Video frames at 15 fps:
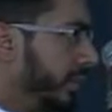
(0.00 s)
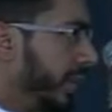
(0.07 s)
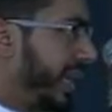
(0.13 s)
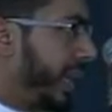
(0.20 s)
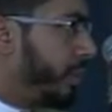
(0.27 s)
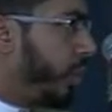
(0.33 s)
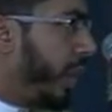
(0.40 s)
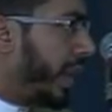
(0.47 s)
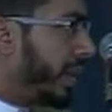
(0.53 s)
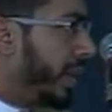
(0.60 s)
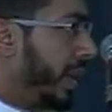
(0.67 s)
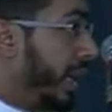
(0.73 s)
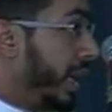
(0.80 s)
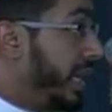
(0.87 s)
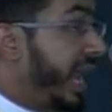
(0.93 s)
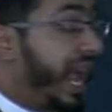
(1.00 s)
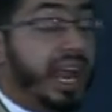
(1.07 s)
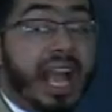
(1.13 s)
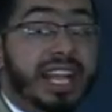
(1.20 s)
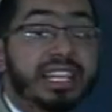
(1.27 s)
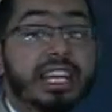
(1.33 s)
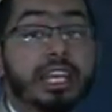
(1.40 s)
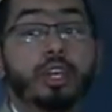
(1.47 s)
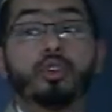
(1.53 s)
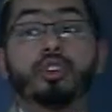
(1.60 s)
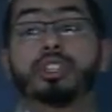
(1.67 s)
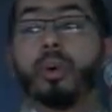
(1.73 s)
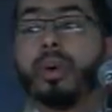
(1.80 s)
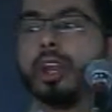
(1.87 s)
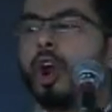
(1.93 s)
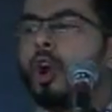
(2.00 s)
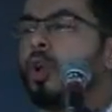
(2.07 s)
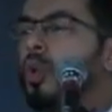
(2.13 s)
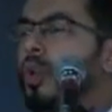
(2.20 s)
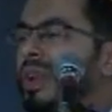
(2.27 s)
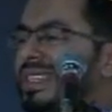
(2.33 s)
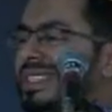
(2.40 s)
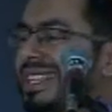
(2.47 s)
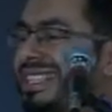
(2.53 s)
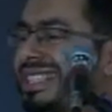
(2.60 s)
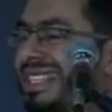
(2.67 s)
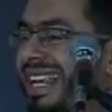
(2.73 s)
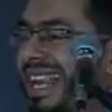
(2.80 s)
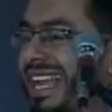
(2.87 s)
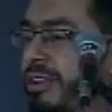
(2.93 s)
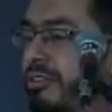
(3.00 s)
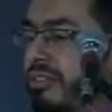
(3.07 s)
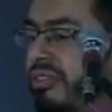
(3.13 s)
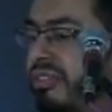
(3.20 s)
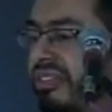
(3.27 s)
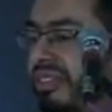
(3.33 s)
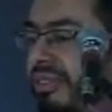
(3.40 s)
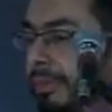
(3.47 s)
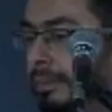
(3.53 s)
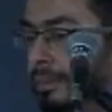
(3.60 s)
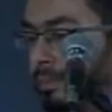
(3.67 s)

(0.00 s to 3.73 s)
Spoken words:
They kept quiet. He actually used the word, who is the slave?